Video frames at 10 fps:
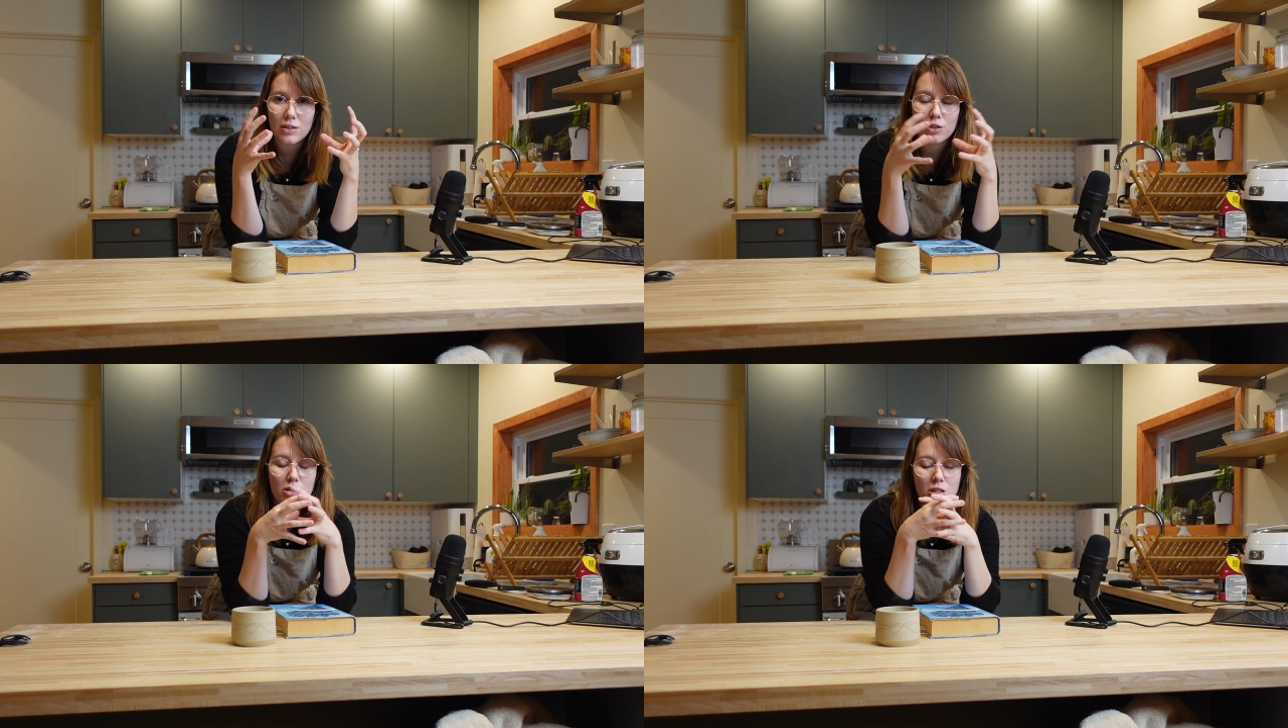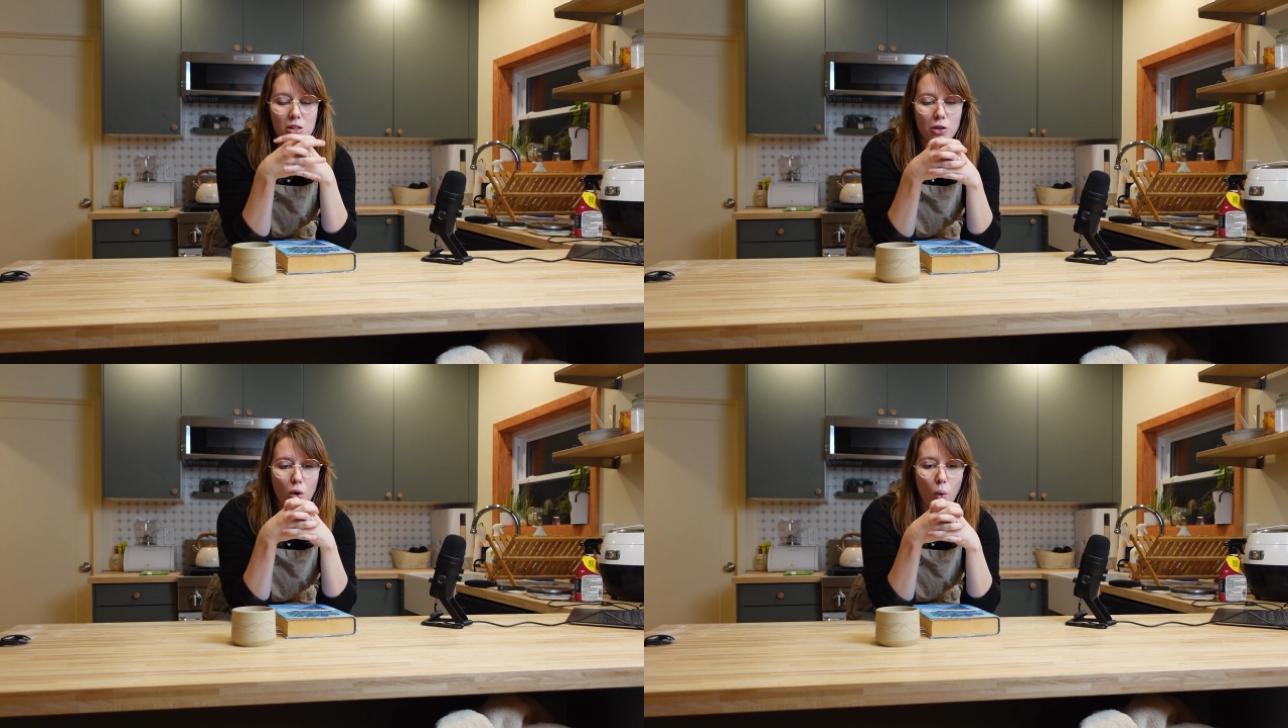There's
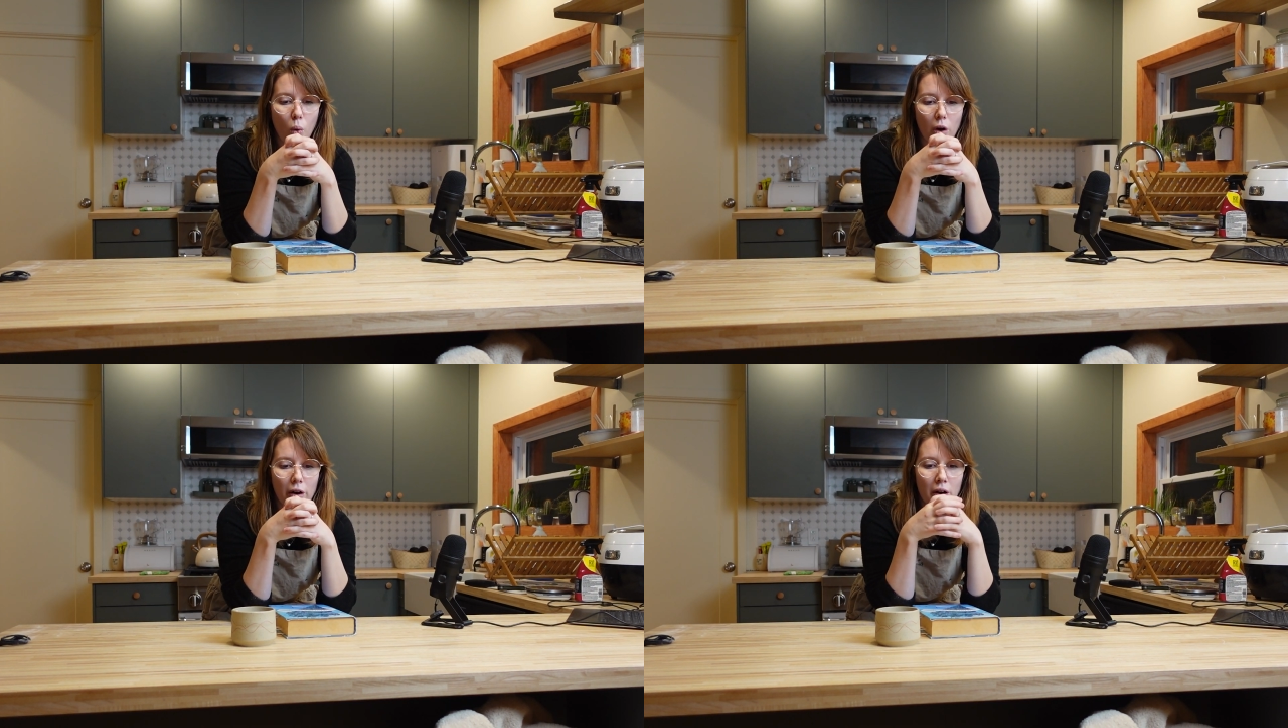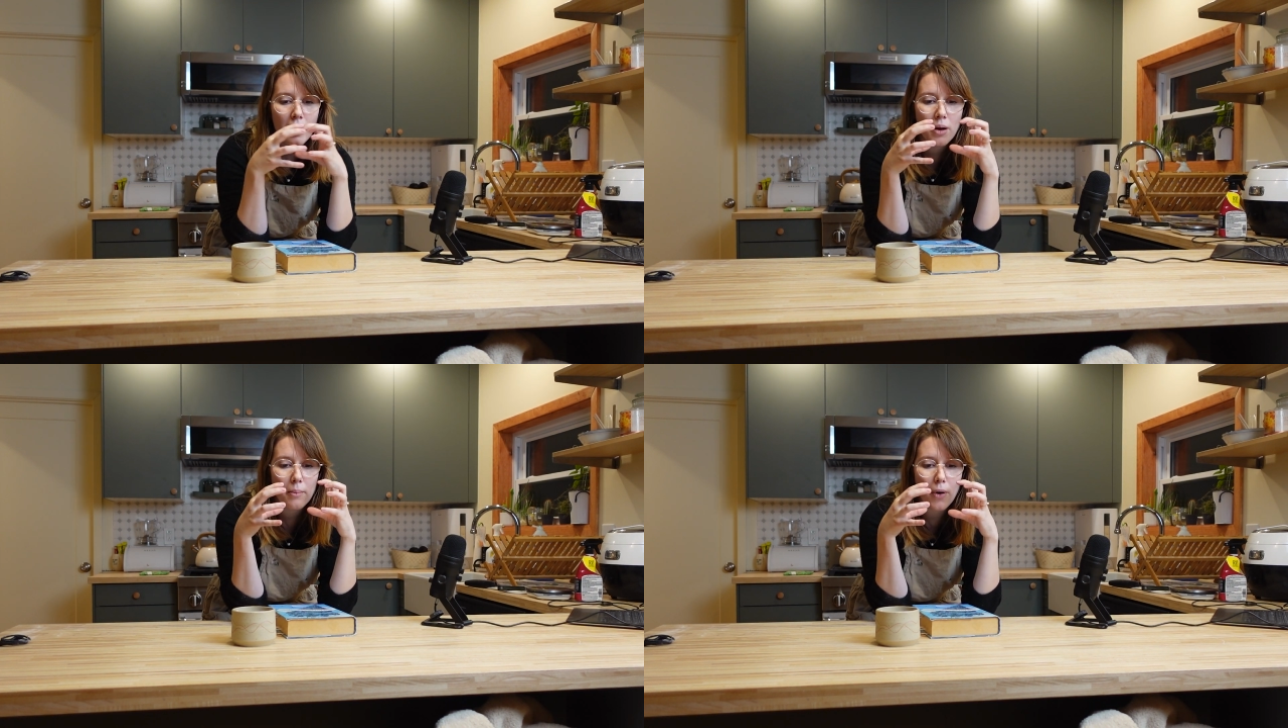still the core,
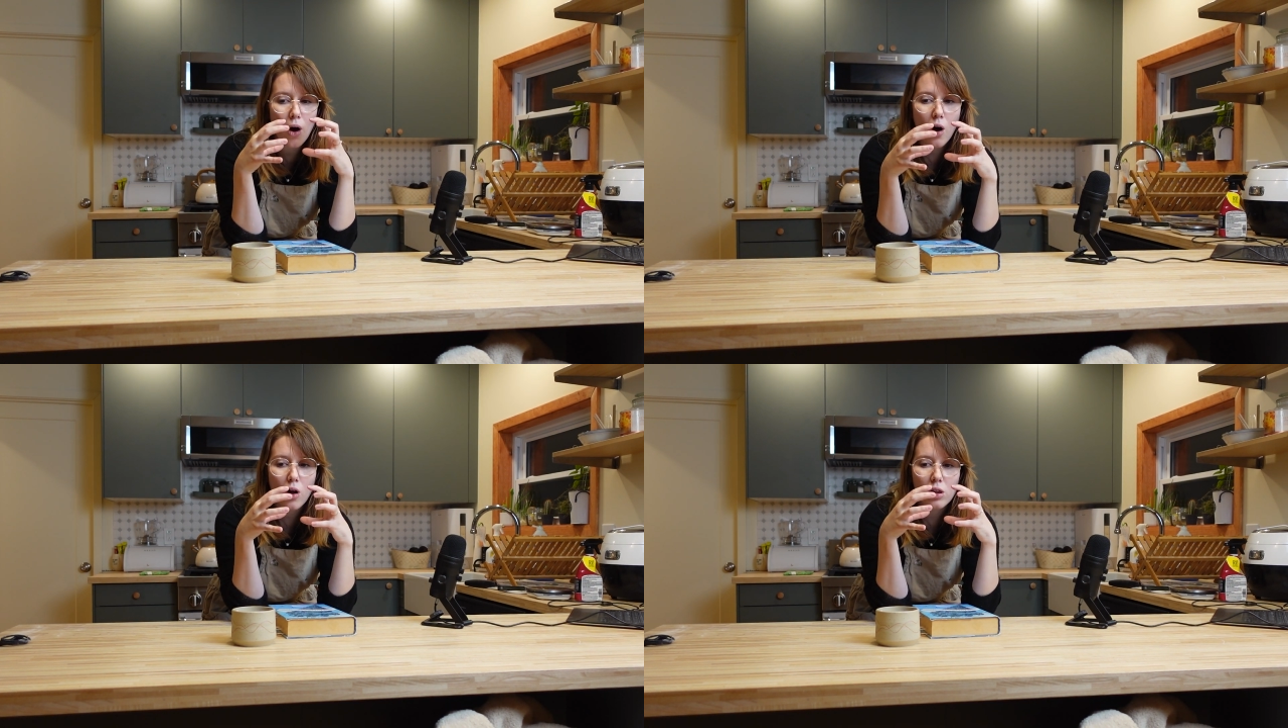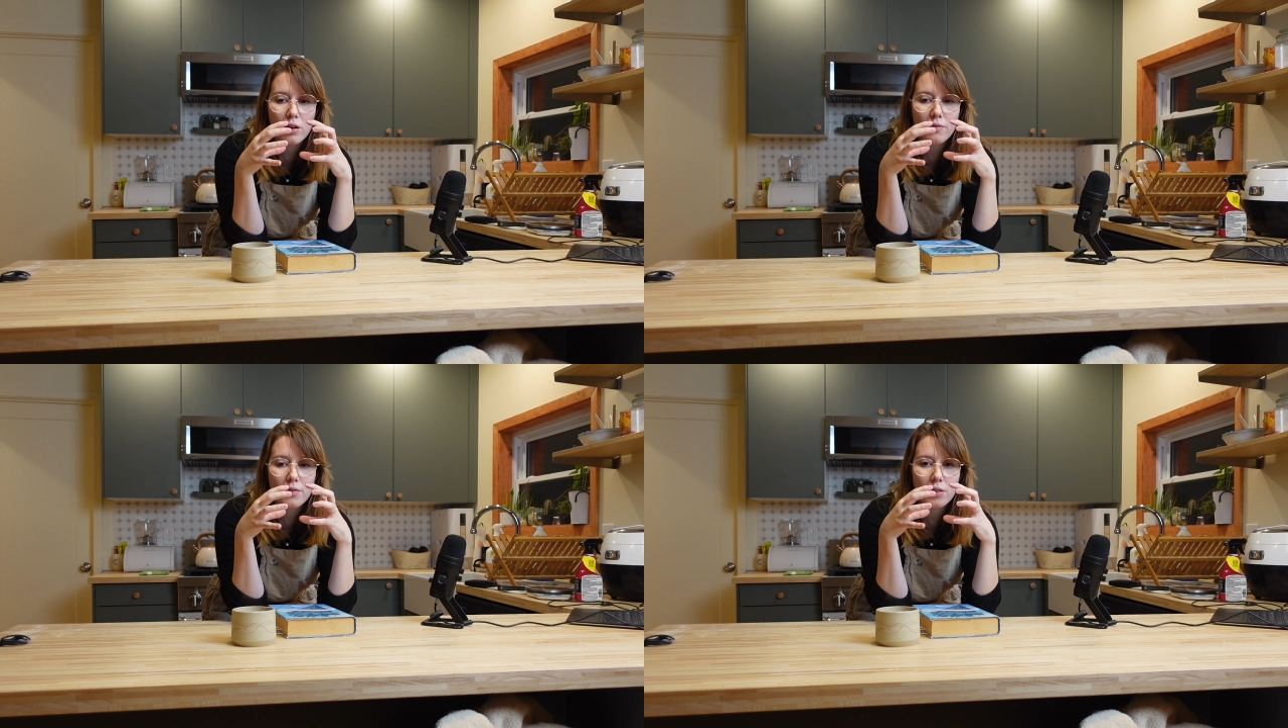but all
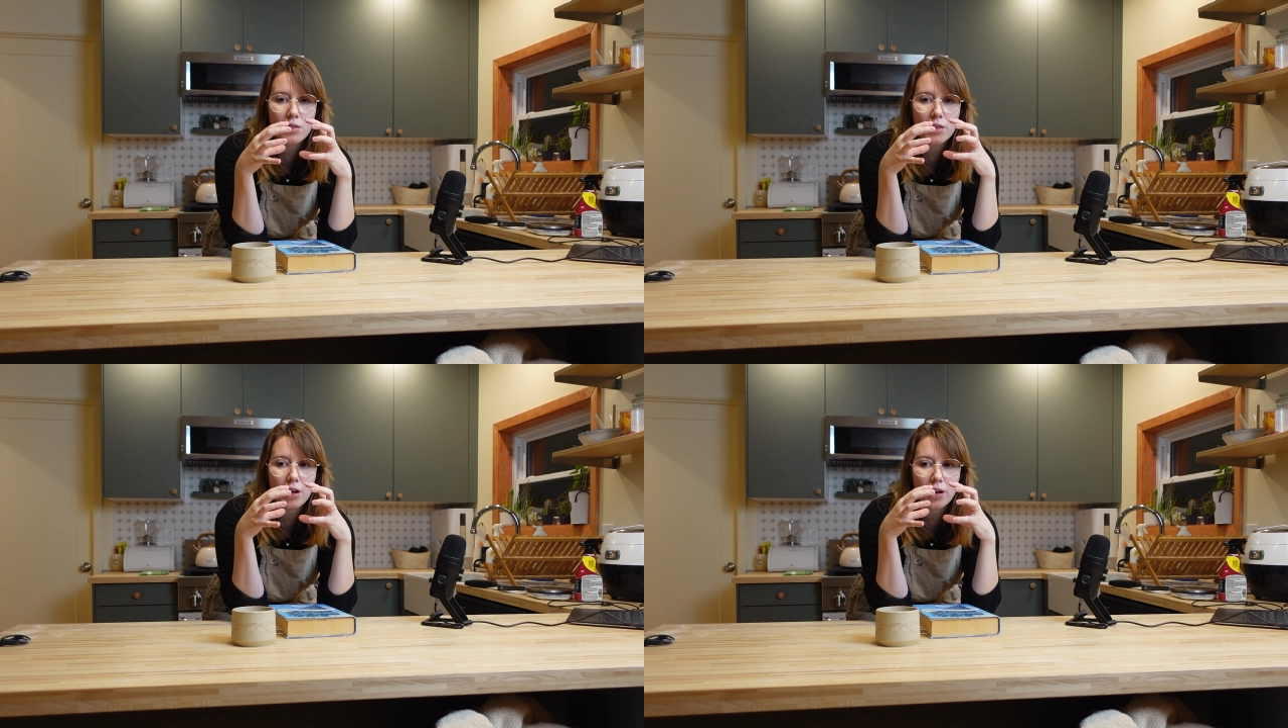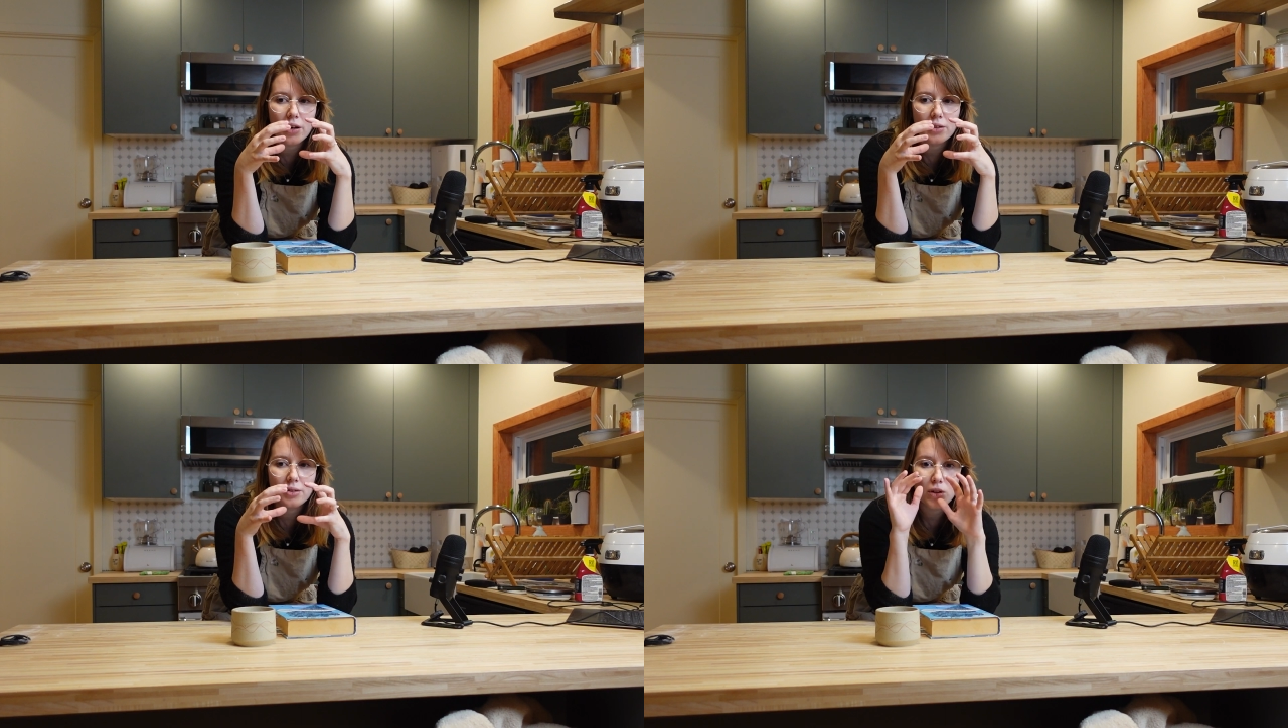of the